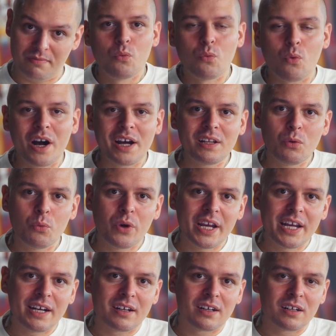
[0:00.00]
While
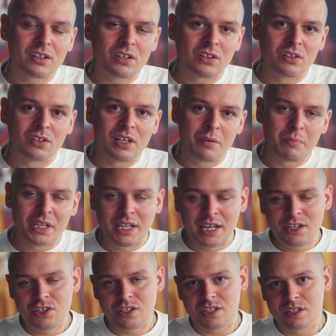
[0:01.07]
we are on
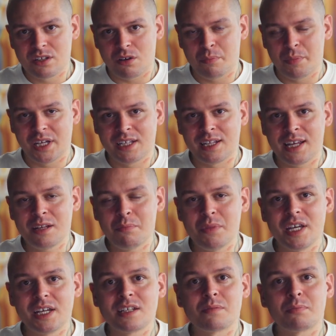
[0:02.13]
limitations topic, let
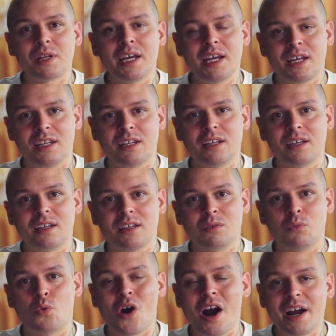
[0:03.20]
me explain
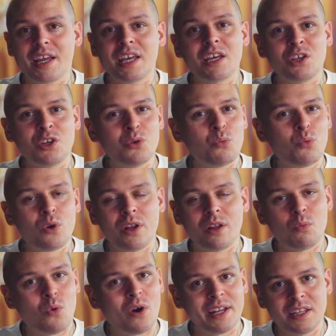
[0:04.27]
why you
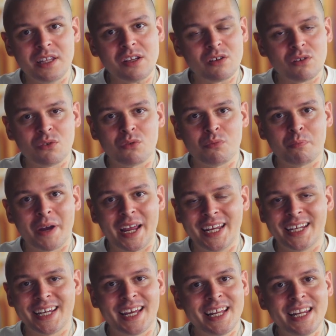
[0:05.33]
wouldn't want to
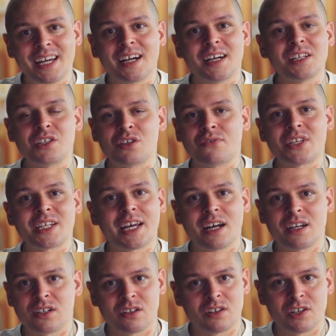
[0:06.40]
bake any kinds of
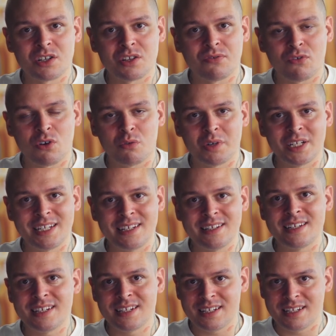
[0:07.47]
scatterers from a
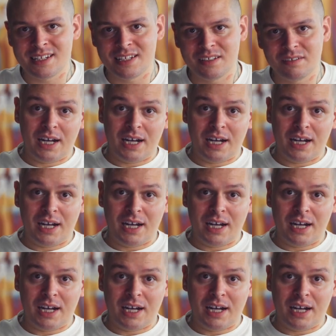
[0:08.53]
DCC.